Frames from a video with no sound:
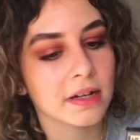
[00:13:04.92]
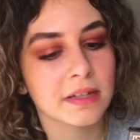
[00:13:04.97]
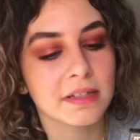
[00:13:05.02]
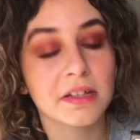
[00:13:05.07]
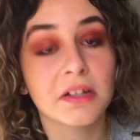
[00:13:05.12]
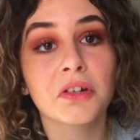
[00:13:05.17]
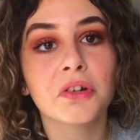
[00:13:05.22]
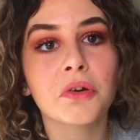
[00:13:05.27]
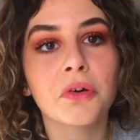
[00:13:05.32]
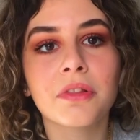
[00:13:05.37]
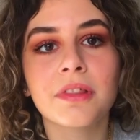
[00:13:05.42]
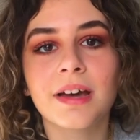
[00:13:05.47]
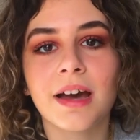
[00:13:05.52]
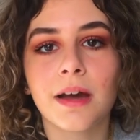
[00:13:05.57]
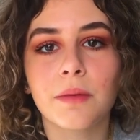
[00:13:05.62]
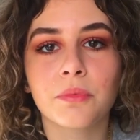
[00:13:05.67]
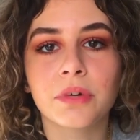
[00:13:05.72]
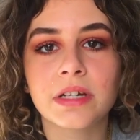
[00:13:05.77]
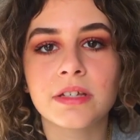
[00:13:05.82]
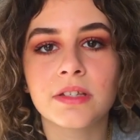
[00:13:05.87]
and I didn't know
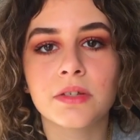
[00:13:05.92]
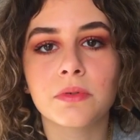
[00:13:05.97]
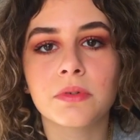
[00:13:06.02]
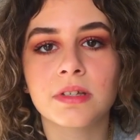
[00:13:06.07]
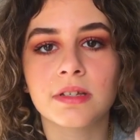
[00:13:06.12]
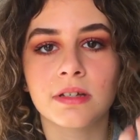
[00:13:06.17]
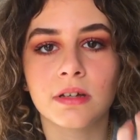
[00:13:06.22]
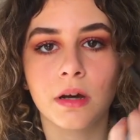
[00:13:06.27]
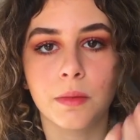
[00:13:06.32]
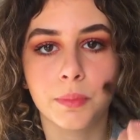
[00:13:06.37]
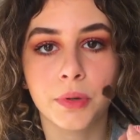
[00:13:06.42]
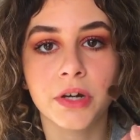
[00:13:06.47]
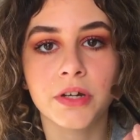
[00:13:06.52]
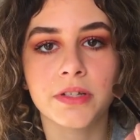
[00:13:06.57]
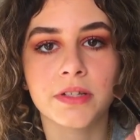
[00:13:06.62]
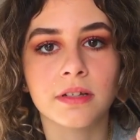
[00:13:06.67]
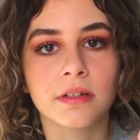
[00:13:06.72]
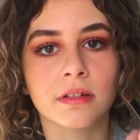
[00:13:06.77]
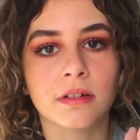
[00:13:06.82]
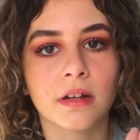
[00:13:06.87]
that Amrezi was a
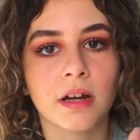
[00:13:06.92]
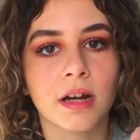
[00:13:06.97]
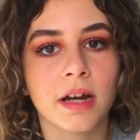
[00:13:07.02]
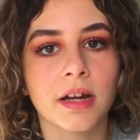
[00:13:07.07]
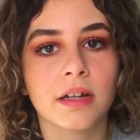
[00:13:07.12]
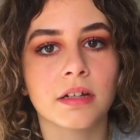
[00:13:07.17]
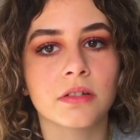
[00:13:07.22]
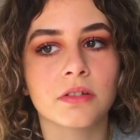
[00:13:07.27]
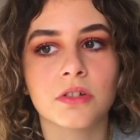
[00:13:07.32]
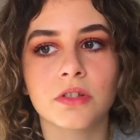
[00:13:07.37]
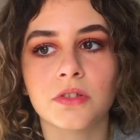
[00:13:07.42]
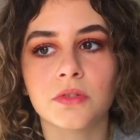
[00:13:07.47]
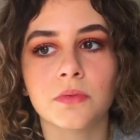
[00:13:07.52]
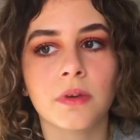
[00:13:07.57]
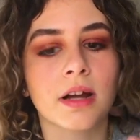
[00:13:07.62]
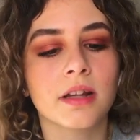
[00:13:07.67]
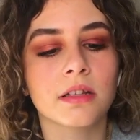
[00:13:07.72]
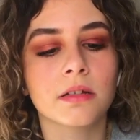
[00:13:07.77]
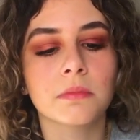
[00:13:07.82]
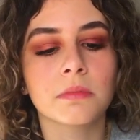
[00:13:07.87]
person. I just
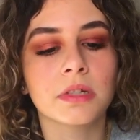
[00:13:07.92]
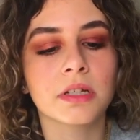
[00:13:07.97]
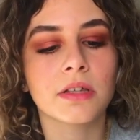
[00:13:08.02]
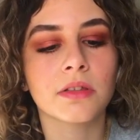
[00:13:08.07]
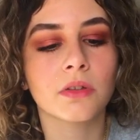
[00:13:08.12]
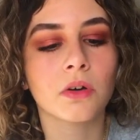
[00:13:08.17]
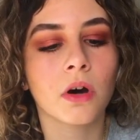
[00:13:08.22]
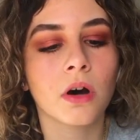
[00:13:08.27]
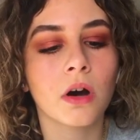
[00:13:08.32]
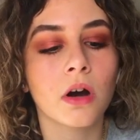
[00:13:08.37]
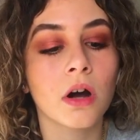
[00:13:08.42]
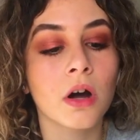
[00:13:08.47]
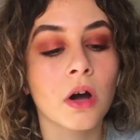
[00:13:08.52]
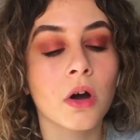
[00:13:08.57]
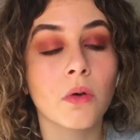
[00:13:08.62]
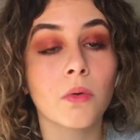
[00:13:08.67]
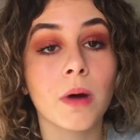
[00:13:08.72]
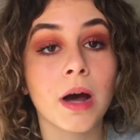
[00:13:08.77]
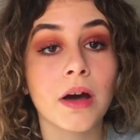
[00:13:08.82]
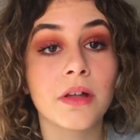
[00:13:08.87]
randomly thought,
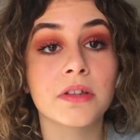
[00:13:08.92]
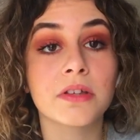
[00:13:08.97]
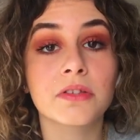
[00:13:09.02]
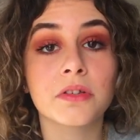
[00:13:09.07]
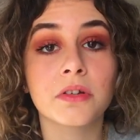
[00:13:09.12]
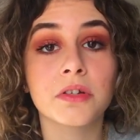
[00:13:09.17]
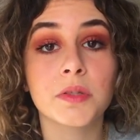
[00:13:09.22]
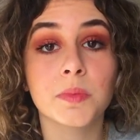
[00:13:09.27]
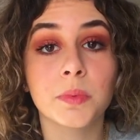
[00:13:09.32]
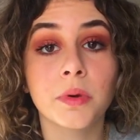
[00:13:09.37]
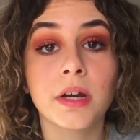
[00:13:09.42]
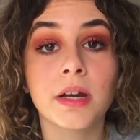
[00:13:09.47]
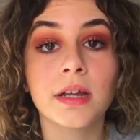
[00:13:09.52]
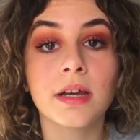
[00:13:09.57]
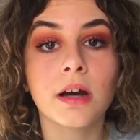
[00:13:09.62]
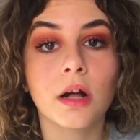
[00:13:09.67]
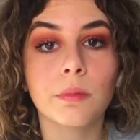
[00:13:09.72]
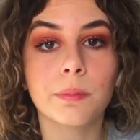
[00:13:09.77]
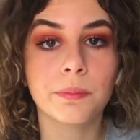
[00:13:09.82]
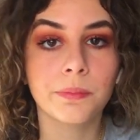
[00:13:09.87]
wow, this looks
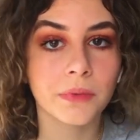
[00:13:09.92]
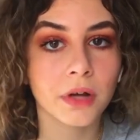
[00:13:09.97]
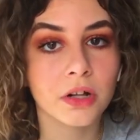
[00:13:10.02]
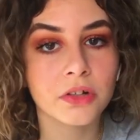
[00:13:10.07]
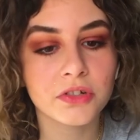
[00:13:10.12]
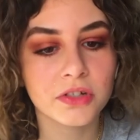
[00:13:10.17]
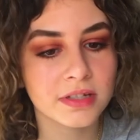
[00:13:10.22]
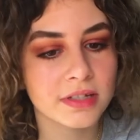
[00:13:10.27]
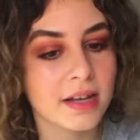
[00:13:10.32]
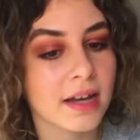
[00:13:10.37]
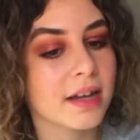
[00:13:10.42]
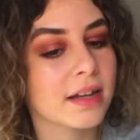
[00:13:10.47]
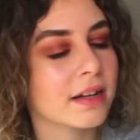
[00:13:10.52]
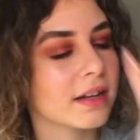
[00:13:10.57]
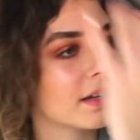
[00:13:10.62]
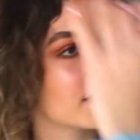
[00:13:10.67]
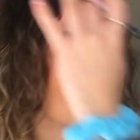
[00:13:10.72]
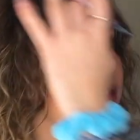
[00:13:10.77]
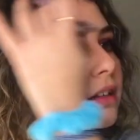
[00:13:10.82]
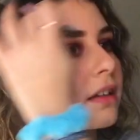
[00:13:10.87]
pretty, I'll just get
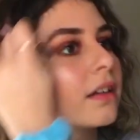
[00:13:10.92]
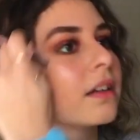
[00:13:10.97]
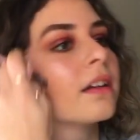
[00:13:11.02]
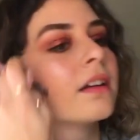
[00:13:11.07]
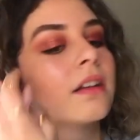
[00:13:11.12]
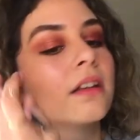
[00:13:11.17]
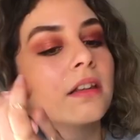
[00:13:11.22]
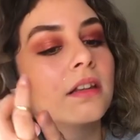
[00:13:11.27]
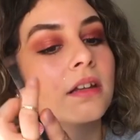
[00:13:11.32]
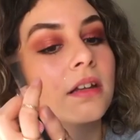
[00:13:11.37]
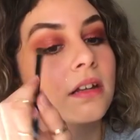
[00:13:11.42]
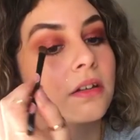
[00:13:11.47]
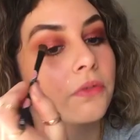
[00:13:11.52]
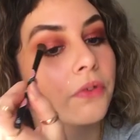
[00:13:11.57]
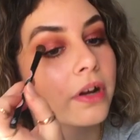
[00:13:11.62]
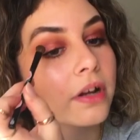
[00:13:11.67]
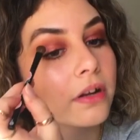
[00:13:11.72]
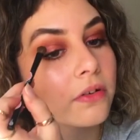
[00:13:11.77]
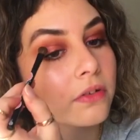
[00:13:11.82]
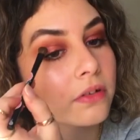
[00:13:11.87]
it. And then
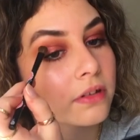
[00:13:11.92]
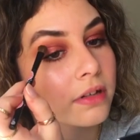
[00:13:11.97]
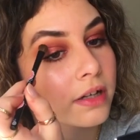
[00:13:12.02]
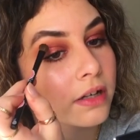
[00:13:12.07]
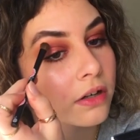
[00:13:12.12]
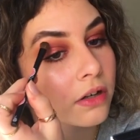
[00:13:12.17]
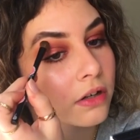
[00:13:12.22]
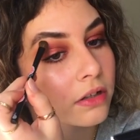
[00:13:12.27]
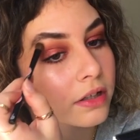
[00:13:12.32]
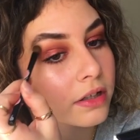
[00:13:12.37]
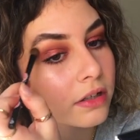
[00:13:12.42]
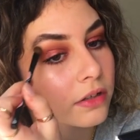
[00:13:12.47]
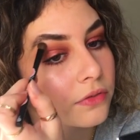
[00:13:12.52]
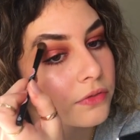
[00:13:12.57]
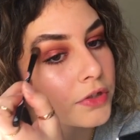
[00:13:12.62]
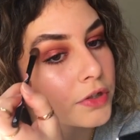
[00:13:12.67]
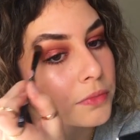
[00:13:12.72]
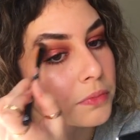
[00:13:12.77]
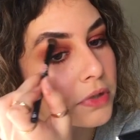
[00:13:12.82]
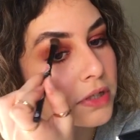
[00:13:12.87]
later, like a
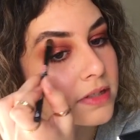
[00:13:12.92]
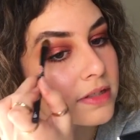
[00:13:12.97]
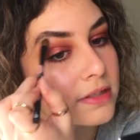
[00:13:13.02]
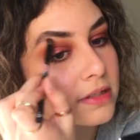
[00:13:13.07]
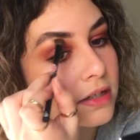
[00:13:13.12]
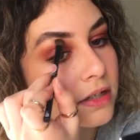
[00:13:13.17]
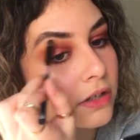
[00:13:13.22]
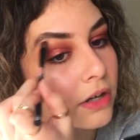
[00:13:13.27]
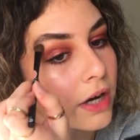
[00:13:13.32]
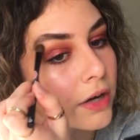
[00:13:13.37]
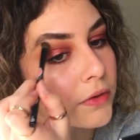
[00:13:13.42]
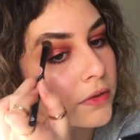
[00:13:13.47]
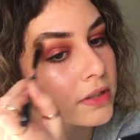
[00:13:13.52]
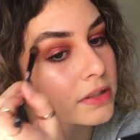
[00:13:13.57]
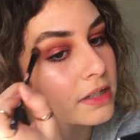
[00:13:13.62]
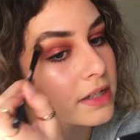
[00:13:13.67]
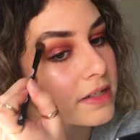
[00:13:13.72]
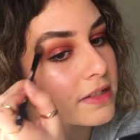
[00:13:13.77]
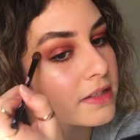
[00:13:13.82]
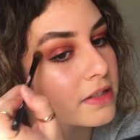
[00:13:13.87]
few months later, I
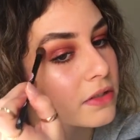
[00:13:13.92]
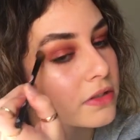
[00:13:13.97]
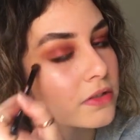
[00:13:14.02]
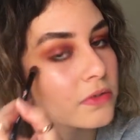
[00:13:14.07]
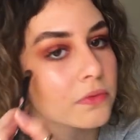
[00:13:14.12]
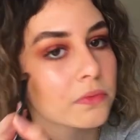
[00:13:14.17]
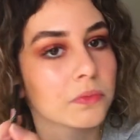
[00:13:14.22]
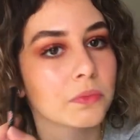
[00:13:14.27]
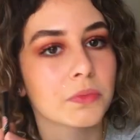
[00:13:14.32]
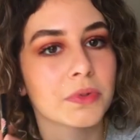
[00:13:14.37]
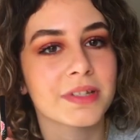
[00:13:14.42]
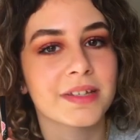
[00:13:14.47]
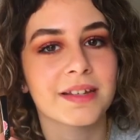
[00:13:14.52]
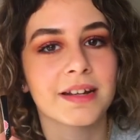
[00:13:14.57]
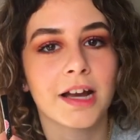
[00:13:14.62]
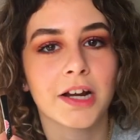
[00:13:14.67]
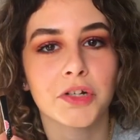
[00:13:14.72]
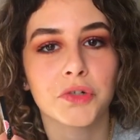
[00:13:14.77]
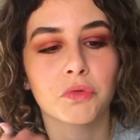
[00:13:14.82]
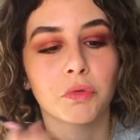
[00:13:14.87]
realized it was
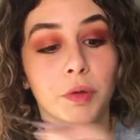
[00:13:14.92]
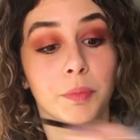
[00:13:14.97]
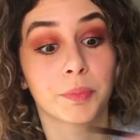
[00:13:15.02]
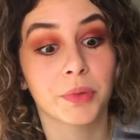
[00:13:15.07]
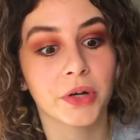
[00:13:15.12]
an actual